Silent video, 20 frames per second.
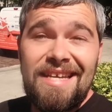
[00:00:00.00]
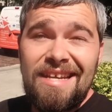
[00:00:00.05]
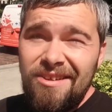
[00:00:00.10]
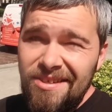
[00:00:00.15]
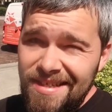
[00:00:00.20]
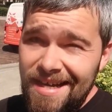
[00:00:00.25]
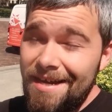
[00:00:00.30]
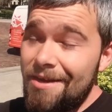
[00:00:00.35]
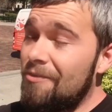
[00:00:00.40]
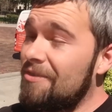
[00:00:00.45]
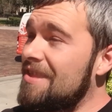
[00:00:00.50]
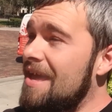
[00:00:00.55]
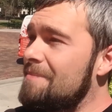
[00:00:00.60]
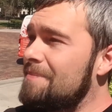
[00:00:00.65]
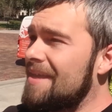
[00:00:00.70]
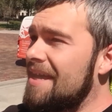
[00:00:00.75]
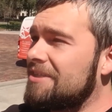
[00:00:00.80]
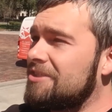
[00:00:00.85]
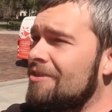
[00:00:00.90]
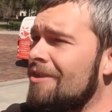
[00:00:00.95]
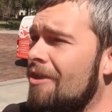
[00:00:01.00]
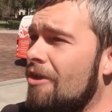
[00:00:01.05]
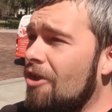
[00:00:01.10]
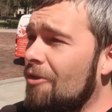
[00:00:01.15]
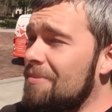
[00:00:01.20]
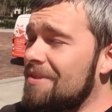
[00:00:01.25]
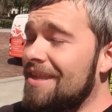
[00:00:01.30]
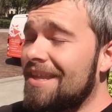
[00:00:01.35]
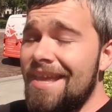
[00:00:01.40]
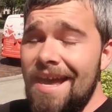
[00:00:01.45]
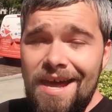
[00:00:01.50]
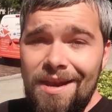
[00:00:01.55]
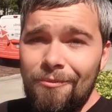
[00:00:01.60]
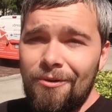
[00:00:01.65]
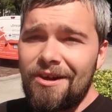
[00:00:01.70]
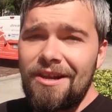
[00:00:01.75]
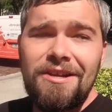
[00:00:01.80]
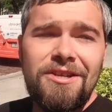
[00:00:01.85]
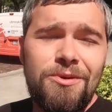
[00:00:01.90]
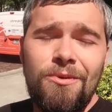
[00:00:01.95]
a single dino in that batch at all, but again,
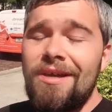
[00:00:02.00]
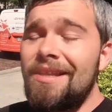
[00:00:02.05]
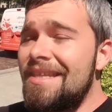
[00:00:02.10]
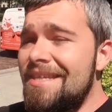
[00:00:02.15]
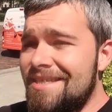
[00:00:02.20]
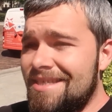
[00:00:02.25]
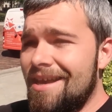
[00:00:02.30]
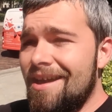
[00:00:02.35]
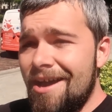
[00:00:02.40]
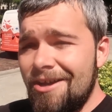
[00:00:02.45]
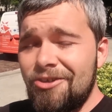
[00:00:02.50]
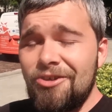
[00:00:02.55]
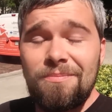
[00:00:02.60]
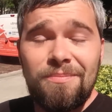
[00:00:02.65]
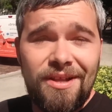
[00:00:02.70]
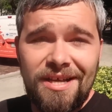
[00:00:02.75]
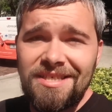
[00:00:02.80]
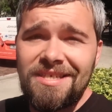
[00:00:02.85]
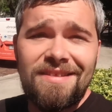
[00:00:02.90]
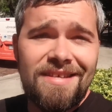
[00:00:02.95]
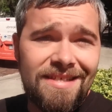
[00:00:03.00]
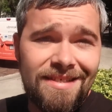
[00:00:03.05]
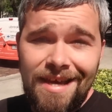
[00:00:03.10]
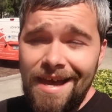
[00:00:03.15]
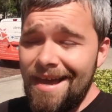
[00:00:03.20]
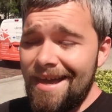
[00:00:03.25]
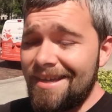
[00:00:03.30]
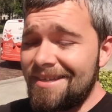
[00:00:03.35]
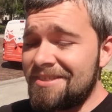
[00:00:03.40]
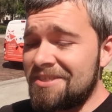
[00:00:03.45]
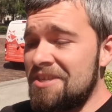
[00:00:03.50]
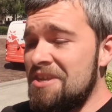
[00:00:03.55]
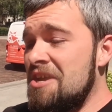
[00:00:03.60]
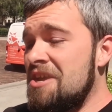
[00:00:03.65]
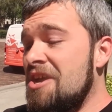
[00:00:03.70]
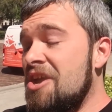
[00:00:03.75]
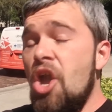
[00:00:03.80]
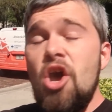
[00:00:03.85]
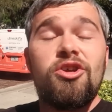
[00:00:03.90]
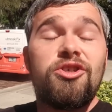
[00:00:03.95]
we're gonna do at least 100 plus of these eggs,
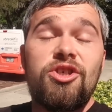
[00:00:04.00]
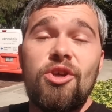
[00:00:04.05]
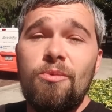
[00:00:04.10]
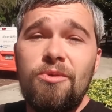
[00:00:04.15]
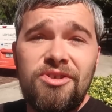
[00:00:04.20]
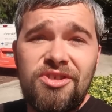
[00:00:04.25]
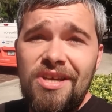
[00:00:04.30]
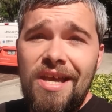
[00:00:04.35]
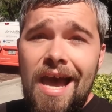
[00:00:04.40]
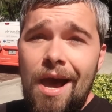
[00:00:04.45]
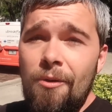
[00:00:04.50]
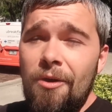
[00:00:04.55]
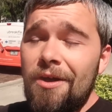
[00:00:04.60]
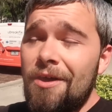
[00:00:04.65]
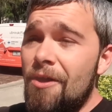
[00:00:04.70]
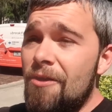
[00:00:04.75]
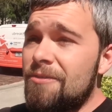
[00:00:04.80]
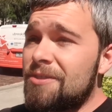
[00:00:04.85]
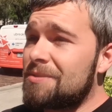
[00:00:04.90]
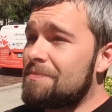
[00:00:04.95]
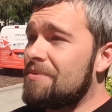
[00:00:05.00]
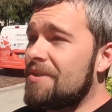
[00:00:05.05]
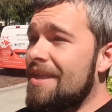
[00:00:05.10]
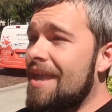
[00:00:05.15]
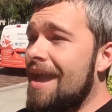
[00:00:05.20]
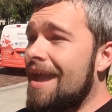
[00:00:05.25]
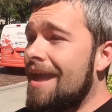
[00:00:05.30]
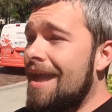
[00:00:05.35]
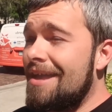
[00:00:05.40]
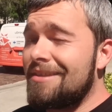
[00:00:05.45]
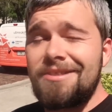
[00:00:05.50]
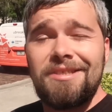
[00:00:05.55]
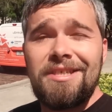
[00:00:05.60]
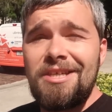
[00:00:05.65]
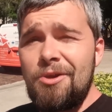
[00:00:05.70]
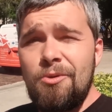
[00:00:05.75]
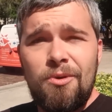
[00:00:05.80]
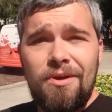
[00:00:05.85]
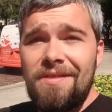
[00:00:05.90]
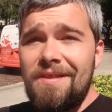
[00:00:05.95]
so we'll see how it goes. But yeah, I'll
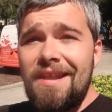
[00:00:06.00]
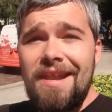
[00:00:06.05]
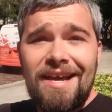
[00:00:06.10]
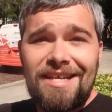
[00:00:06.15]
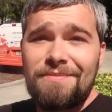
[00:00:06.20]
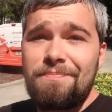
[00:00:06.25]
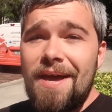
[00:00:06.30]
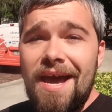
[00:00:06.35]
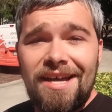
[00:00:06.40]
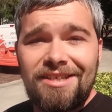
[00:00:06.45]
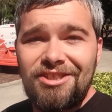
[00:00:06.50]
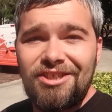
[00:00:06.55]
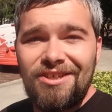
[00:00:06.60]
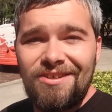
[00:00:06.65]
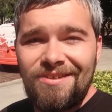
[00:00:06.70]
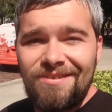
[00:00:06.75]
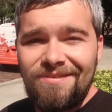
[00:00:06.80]
see you in the next batch.